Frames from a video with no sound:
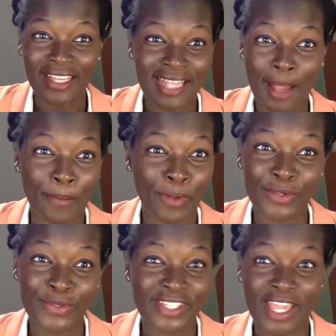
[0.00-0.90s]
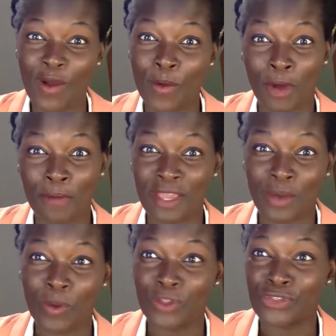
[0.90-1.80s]
For example, you say, oh, mommy,
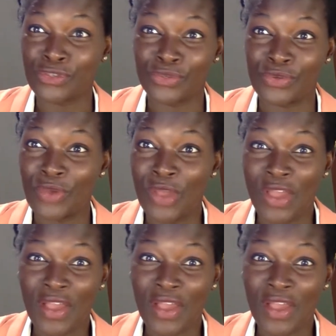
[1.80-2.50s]
I want to